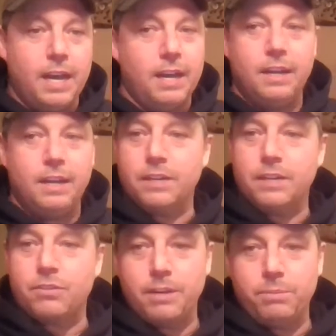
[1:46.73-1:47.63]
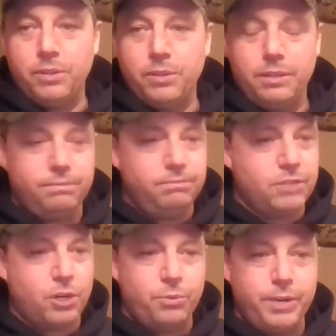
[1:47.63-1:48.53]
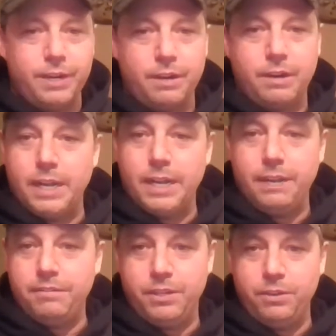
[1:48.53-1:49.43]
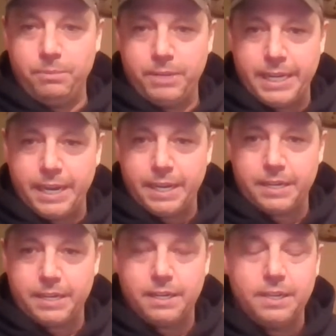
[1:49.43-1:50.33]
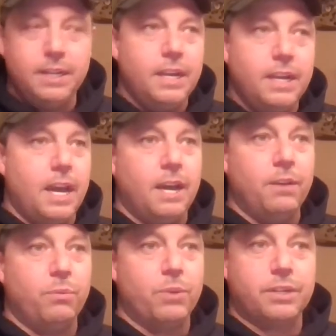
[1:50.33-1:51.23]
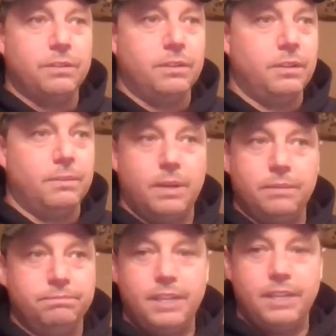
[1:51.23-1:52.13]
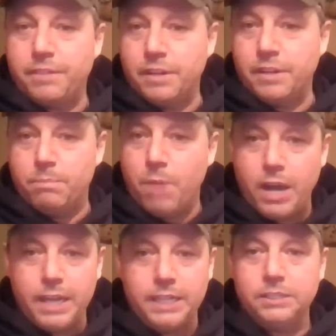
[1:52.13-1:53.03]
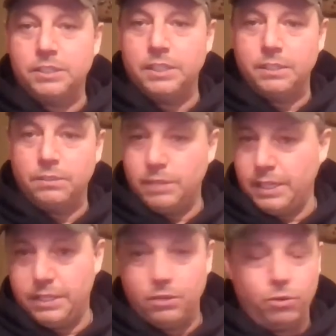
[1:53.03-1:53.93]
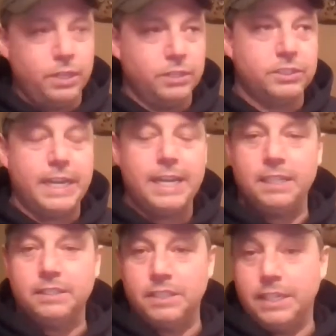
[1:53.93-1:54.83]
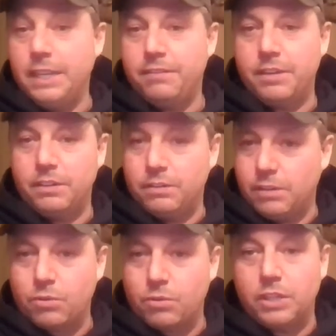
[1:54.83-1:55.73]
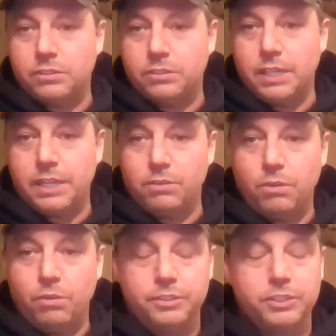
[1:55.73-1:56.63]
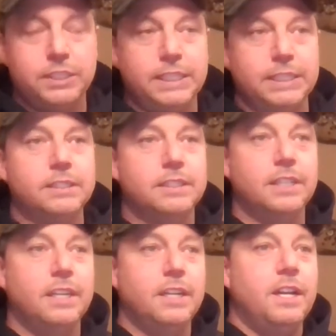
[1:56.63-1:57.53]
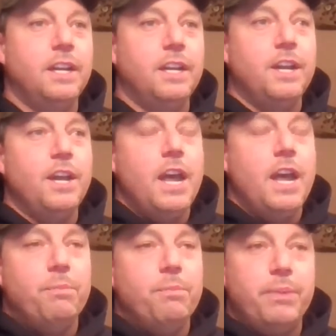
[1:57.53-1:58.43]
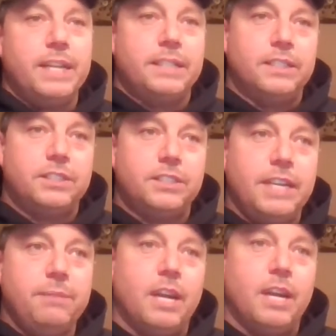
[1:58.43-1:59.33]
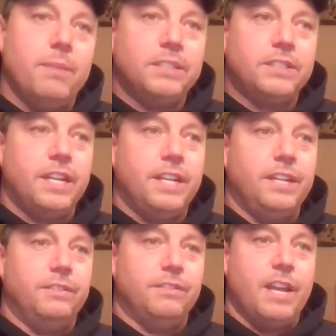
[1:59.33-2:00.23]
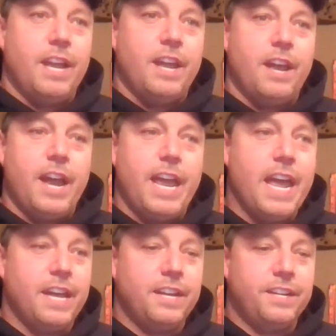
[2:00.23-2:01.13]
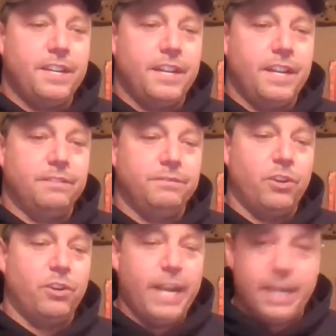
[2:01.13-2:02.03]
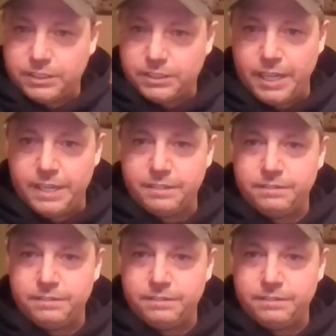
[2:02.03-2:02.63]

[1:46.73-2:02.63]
Incredible career, heavy-duty mechanic. I worked different mines and in the oil sands and even across, like, overseas. But at the same time, as I had a son